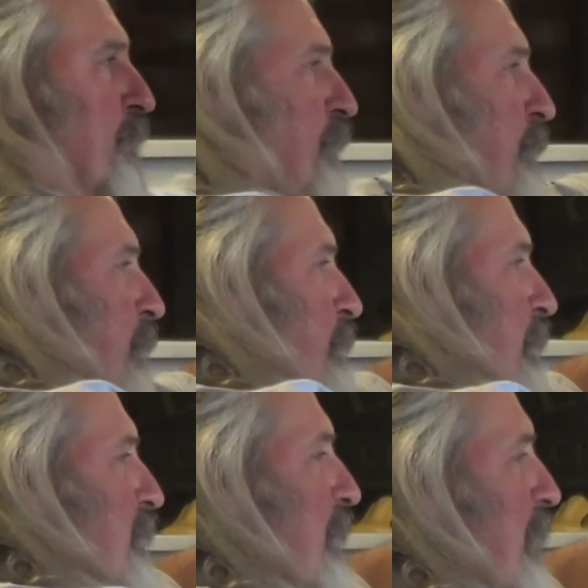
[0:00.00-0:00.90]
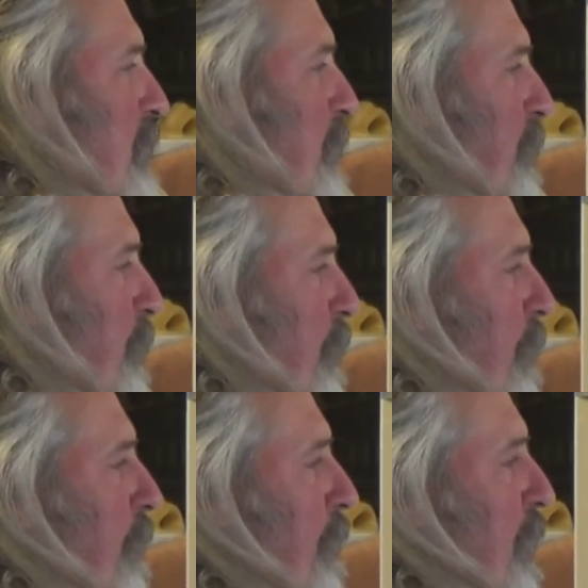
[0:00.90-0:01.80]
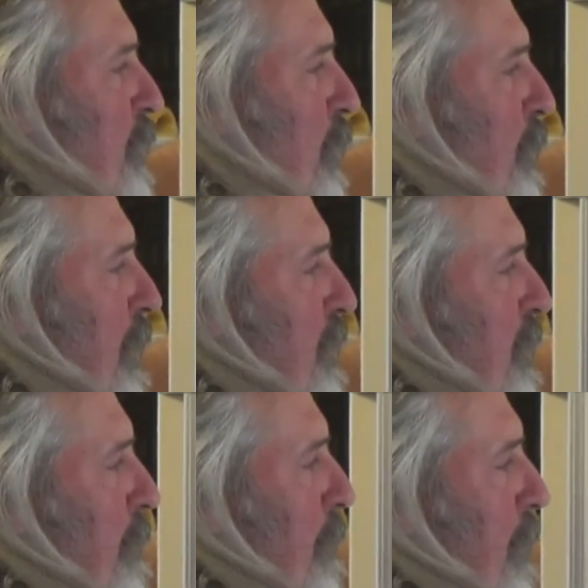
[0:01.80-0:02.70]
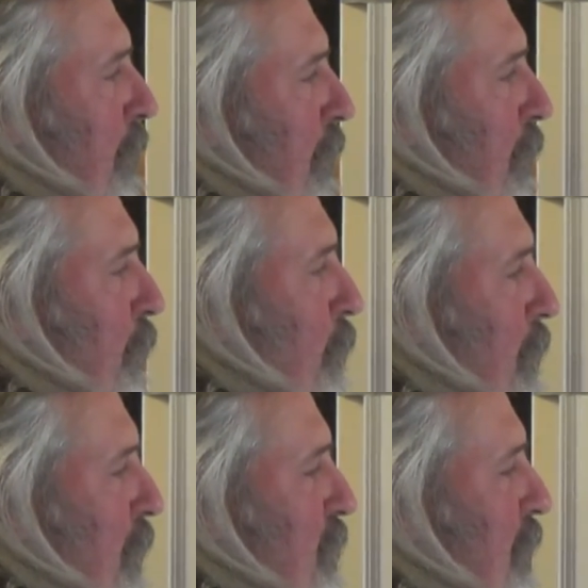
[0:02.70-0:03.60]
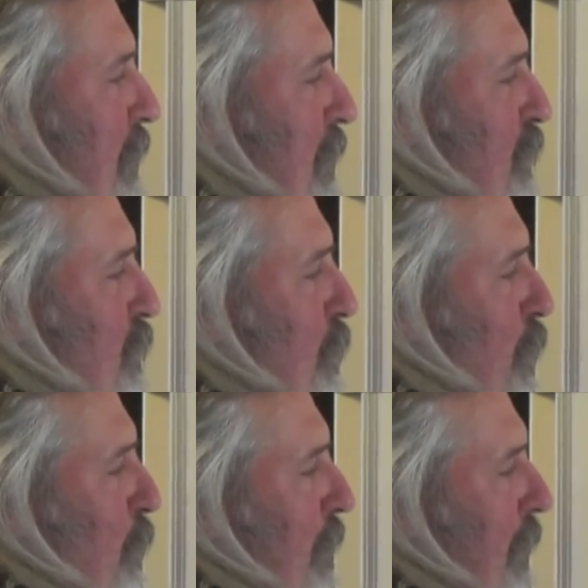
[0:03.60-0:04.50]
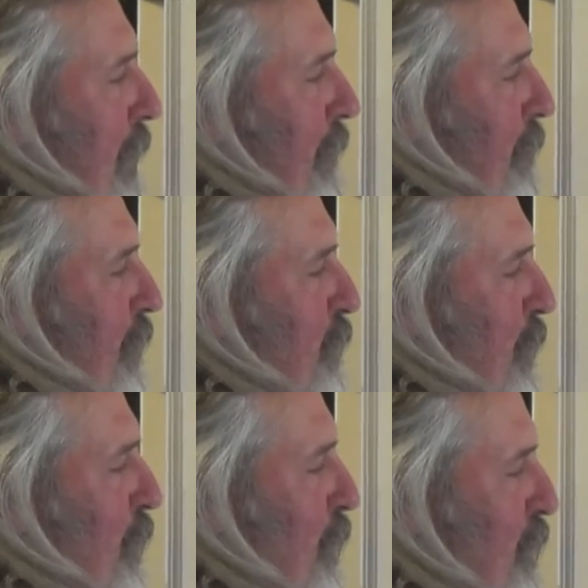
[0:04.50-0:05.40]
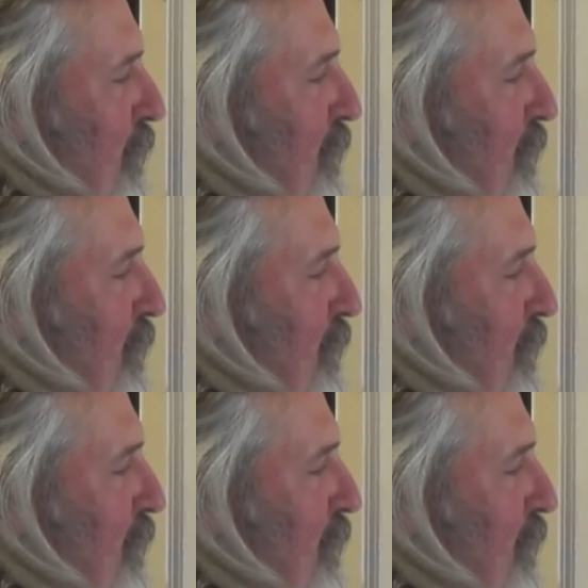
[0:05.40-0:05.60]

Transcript: in German means guilt. That's all it means. And all this English law we have is because the